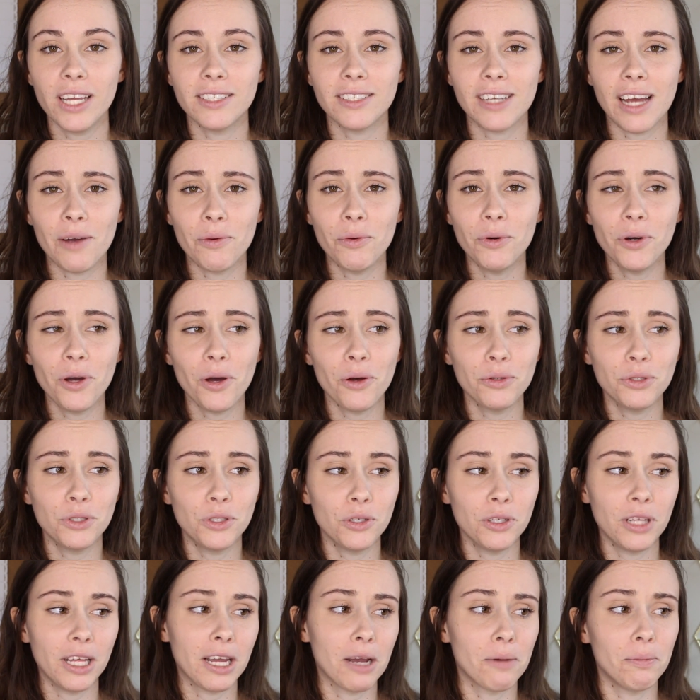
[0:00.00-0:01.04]
is I will go
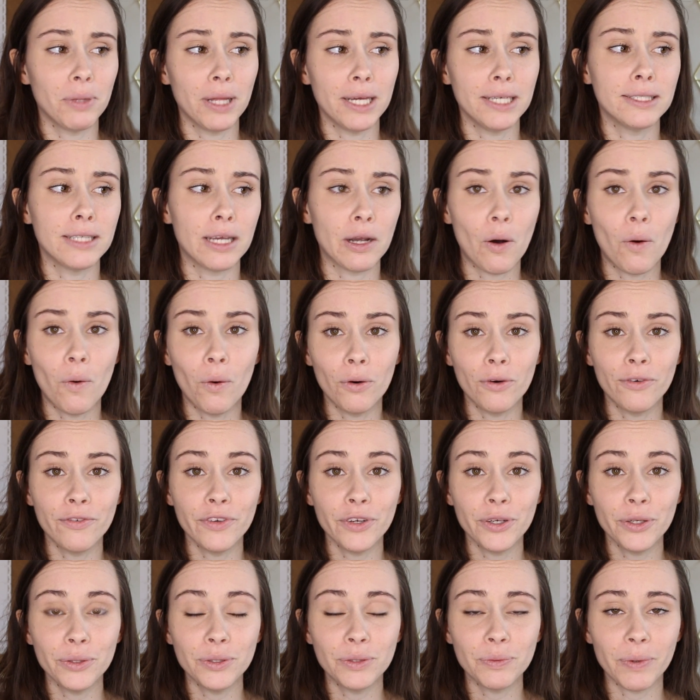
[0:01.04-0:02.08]
to like a place like Whole
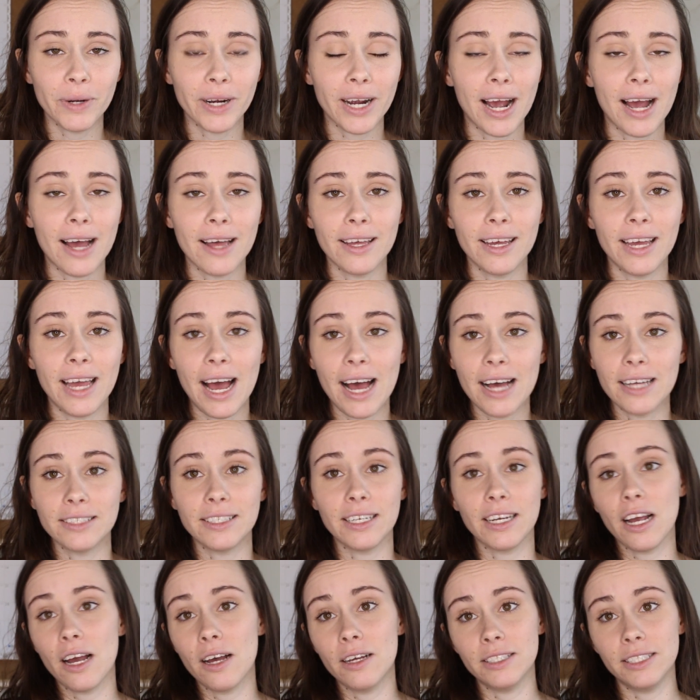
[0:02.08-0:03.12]
Foods where it has
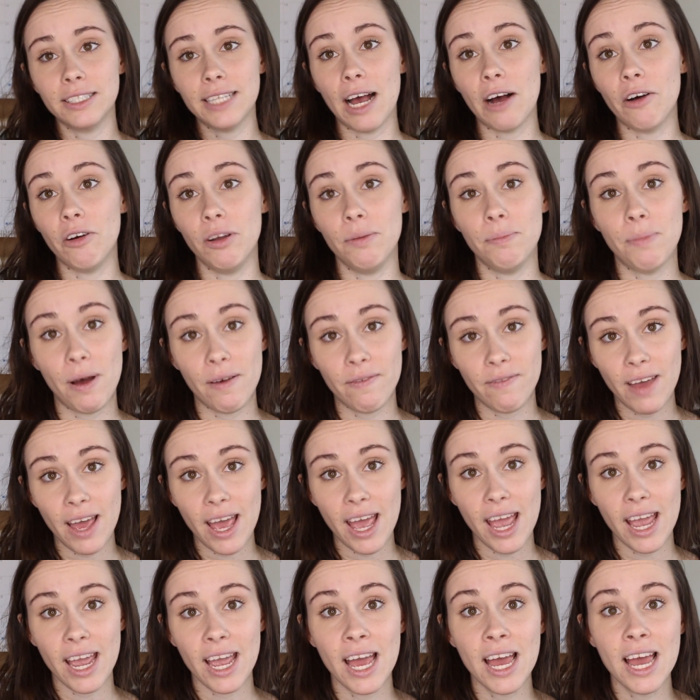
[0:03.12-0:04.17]
like a salad
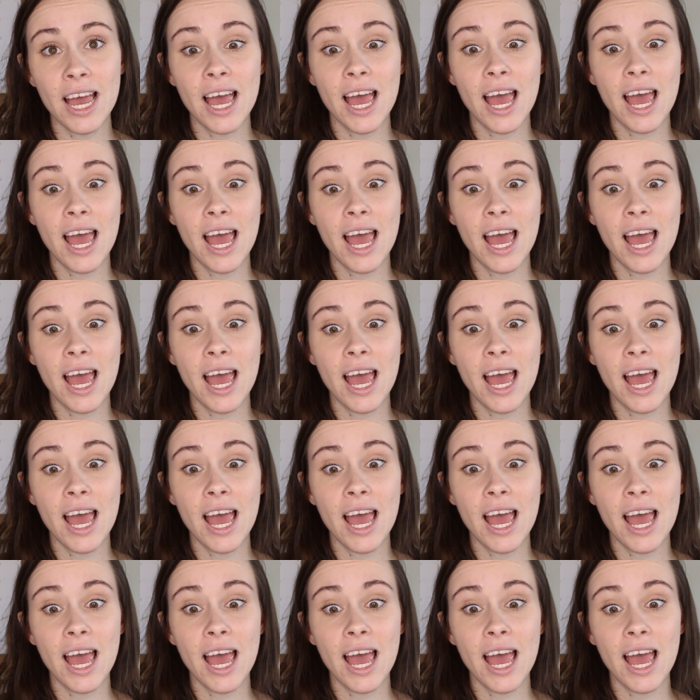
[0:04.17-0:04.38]
buffet,